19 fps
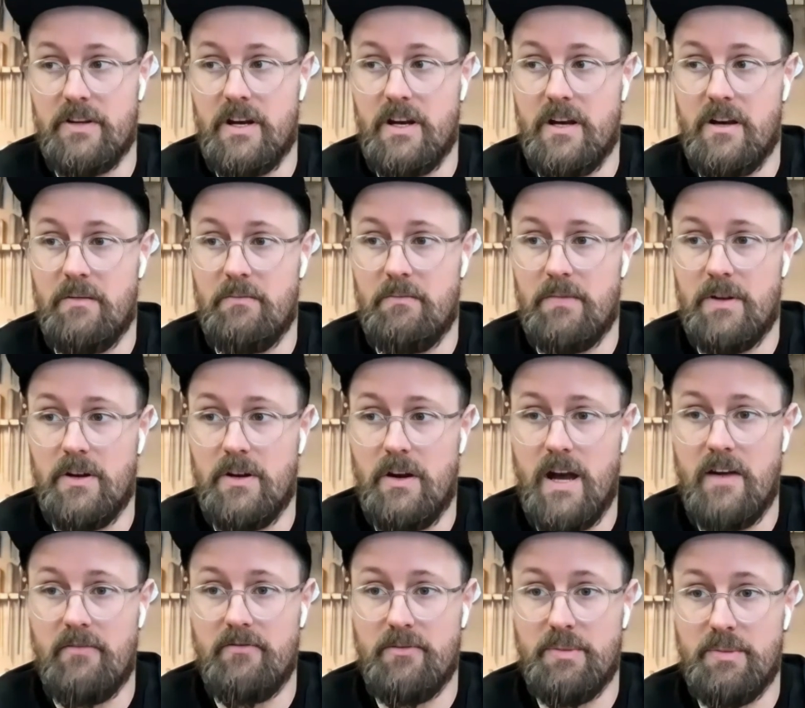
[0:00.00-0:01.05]

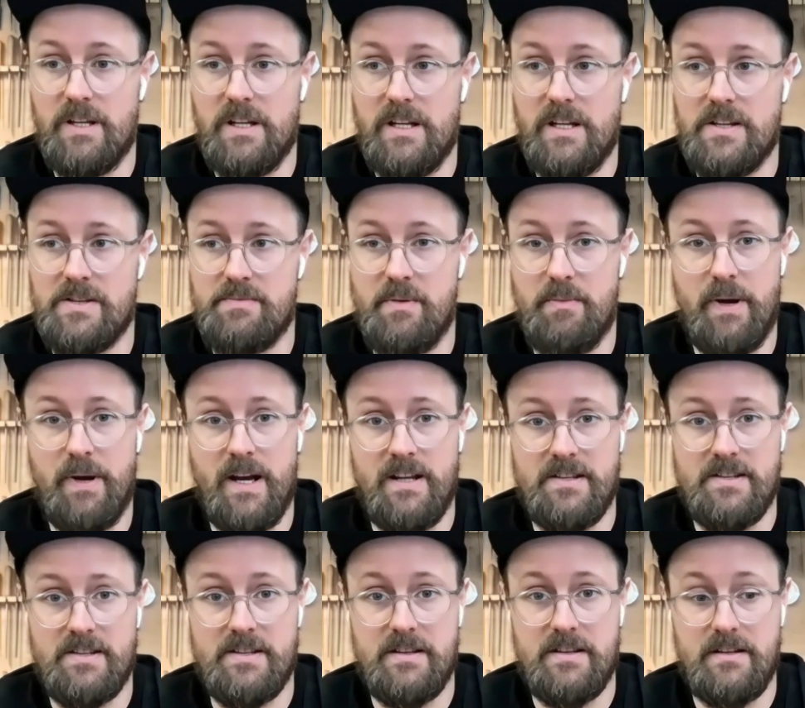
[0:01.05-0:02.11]
Everybody is
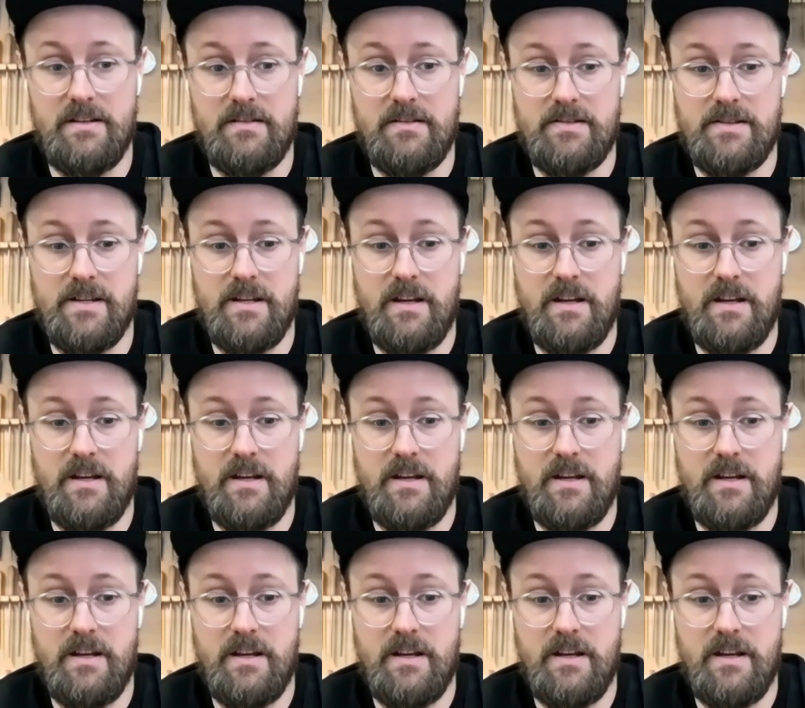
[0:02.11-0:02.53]
prepared to